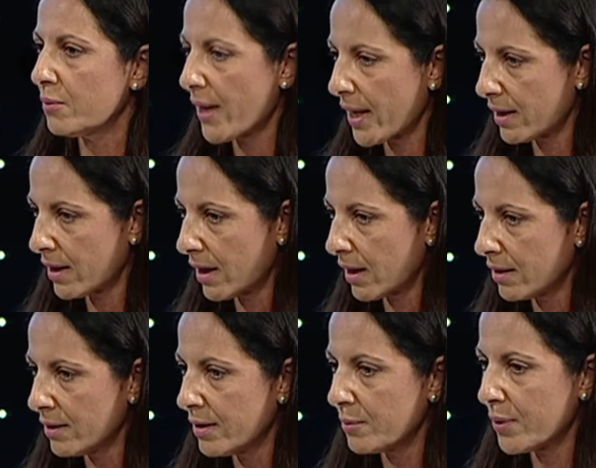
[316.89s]
pay cut,
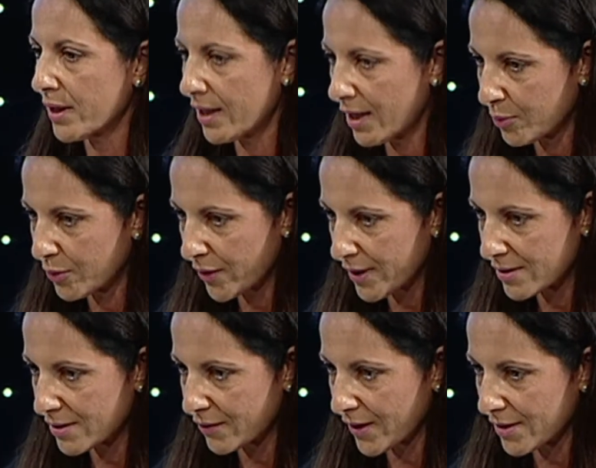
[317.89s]
but keep the
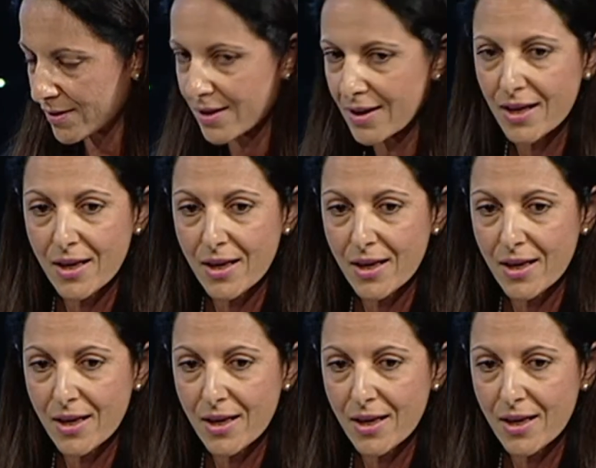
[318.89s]
rest of us.